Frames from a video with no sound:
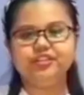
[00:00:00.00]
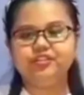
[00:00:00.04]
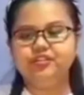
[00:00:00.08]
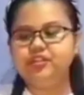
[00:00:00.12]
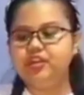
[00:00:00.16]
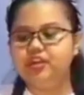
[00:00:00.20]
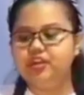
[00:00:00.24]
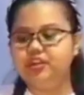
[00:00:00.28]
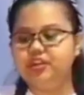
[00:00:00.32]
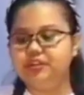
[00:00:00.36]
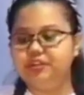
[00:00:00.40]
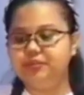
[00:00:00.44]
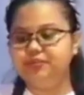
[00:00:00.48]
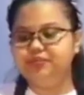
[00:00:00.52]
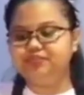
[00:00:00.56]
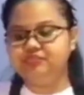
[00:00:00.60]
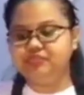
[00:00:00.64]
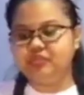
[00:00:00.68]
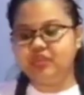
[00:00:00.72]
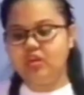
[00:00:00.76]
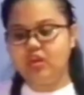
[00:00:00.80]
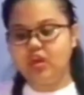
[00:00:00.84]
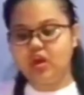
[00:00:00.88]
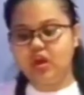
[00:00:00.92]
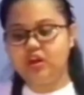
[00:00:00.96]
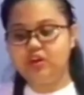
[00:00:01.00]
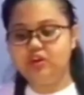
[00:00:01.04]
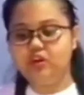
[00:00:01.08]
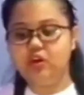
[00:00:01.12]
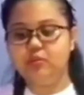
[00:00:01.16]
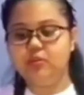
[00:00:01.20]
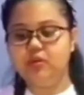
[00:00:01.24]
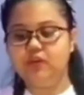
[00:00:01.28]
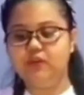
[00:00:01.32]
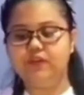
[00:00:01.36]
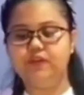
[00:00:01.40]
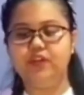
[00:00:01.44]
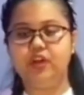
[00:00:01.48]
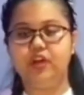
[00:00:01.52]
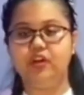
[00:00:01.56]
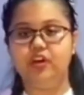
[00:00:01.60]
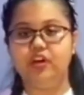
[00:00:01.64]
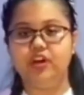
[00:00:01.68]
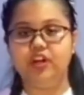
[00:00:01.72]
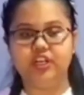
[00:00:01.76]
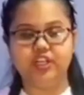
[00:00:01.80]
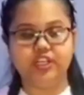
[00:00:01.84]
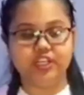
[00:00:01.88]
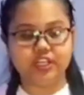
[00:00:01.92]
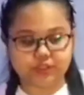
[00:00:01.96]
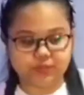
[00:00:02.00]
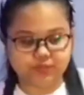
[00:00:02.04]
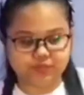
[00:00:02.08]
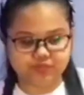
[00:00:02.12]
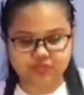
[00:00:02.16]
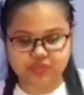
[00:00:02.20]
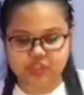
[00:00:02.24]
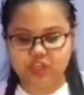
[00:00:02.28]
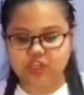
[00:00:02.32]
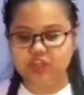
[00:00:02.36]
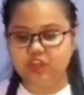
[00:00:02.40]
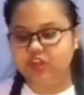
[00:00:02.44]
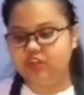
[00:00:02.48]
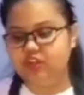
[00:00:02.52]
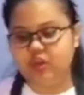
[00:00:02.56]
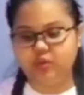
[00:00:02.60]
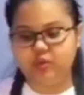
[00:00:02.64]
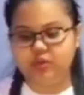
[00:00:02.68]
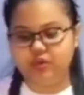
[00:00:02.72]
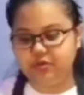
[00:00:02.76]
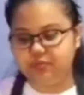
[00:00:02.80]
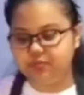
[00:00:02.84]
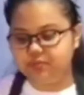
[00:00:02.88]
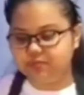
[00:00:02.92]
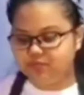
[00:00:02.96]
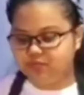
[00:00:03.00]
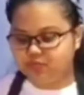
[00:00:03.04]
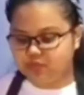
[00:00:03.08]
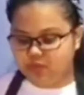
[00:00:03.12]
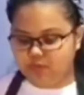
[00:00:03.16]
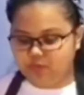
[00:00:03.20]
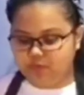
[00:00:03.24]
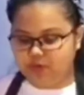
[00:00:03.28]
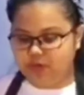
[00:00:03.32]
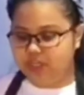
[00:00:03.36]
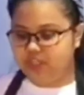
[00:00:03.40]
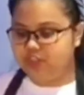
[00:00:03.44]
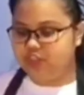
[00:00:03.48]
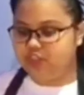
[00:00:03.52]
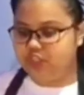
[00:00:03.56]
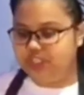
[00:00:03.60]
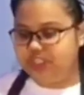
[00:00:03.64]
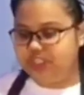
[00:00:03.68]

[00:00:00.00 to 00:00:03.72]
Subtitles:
like the aroma of the garlic here in our fried